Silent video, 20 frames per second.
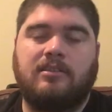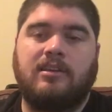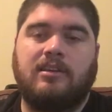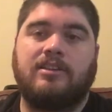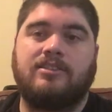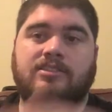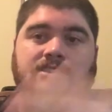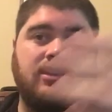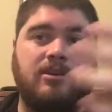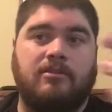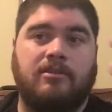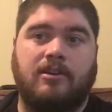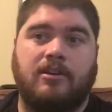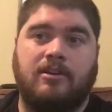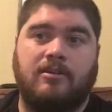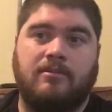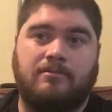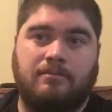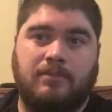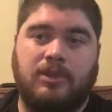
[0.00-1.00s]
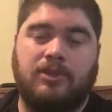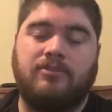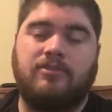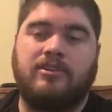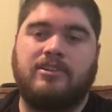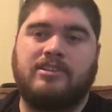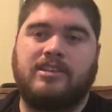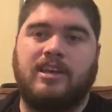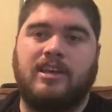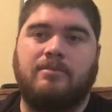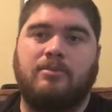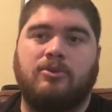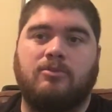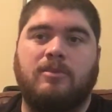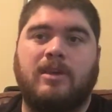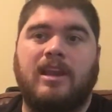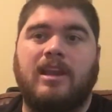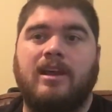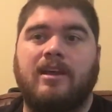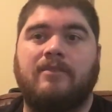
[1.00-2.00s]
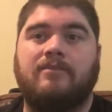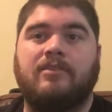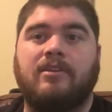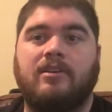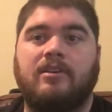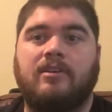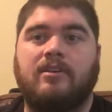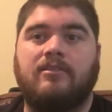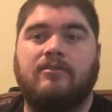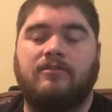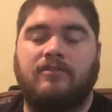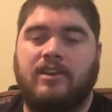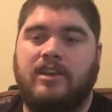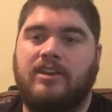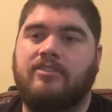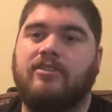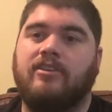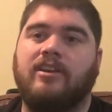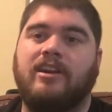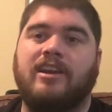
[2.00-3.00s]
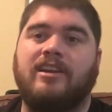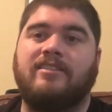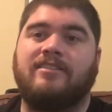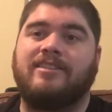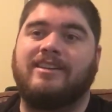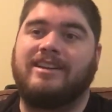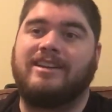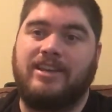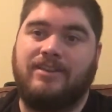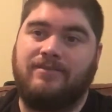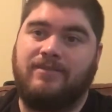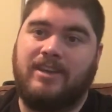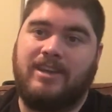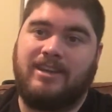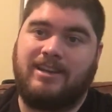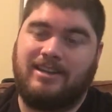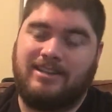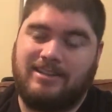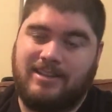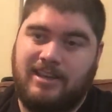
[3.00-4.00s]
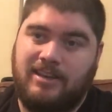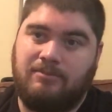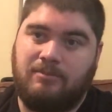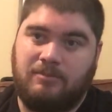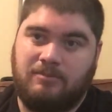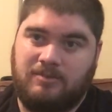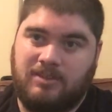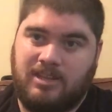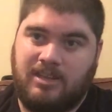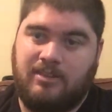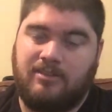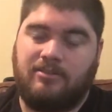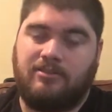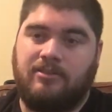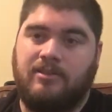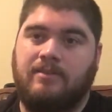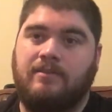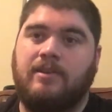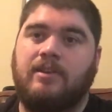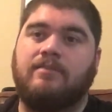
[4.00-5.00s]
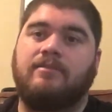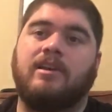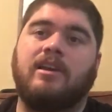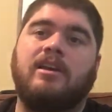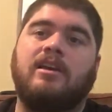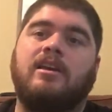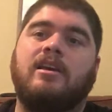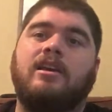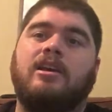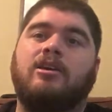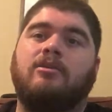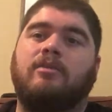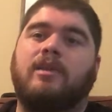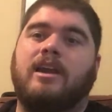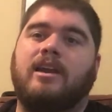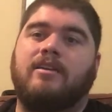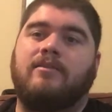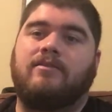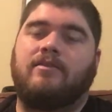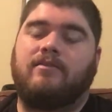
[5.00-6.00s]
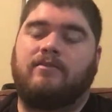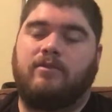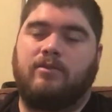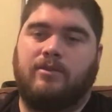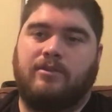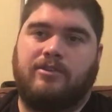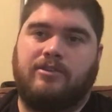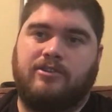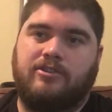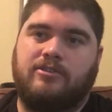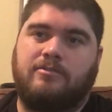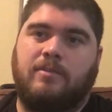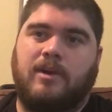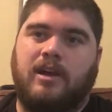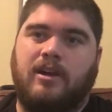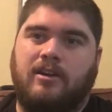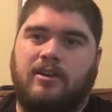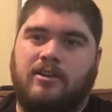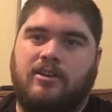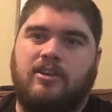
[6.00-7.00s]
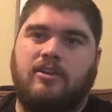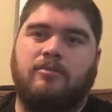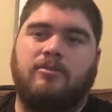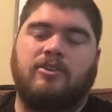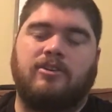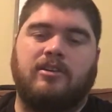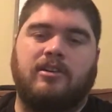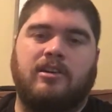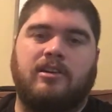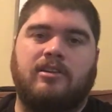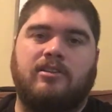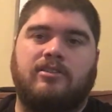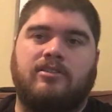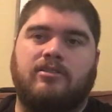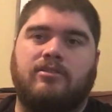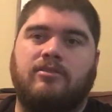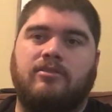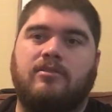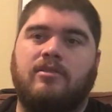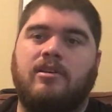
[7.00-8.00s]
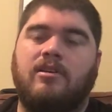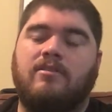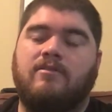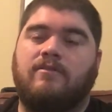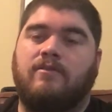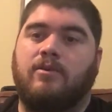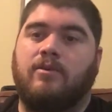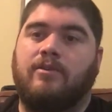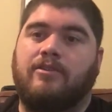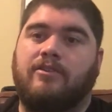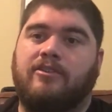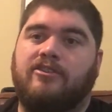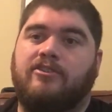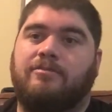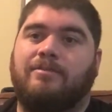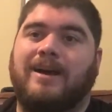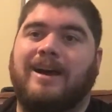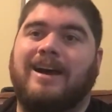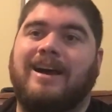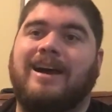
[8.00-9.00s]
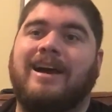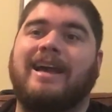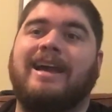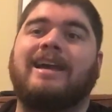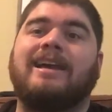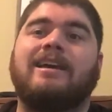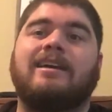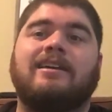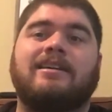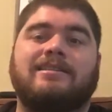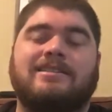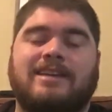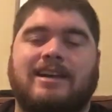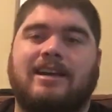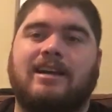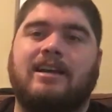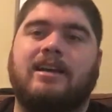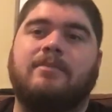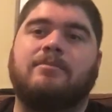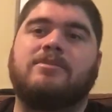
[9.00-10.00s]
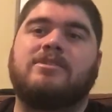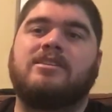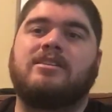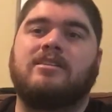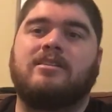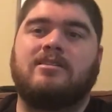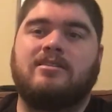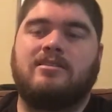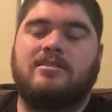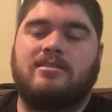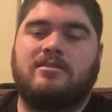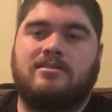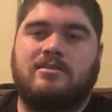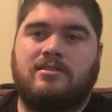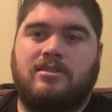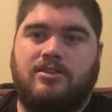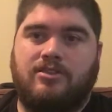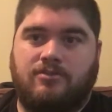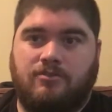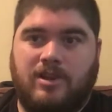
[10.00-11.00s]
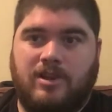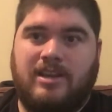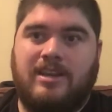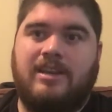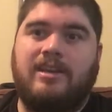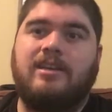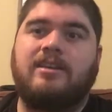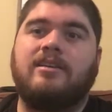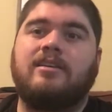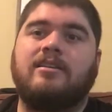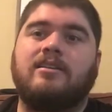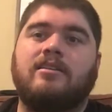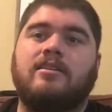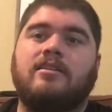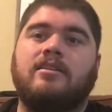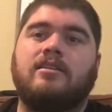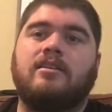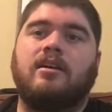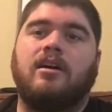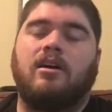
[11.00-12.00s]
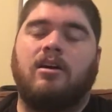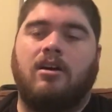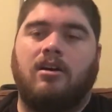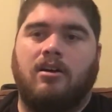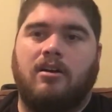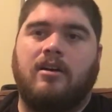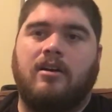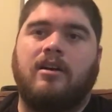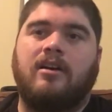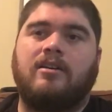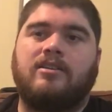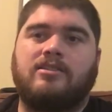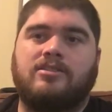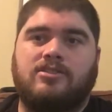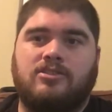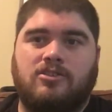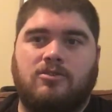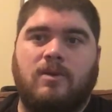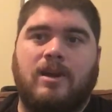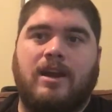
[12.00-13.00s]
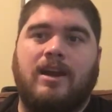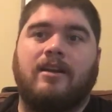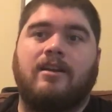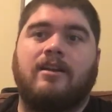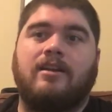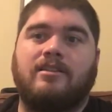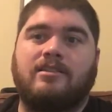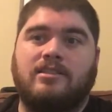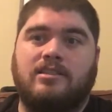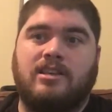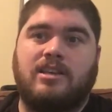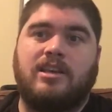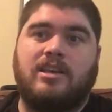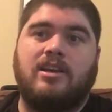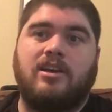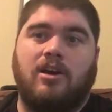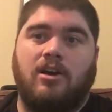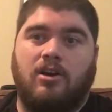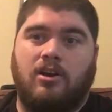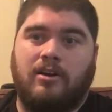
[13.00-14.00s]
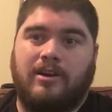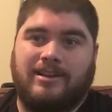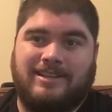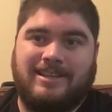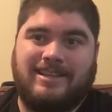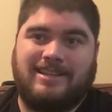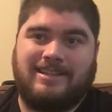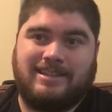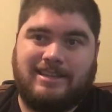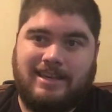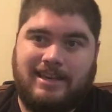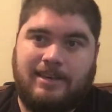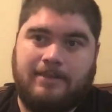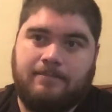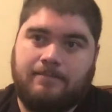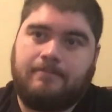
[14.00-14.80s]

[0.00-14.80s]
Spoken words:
And so in our balloon example, we'd have v turning into dv dt when we take the derivative. We'd have 4/3 pi r cubed turning into 4/3 pi times 3r squared dr dt.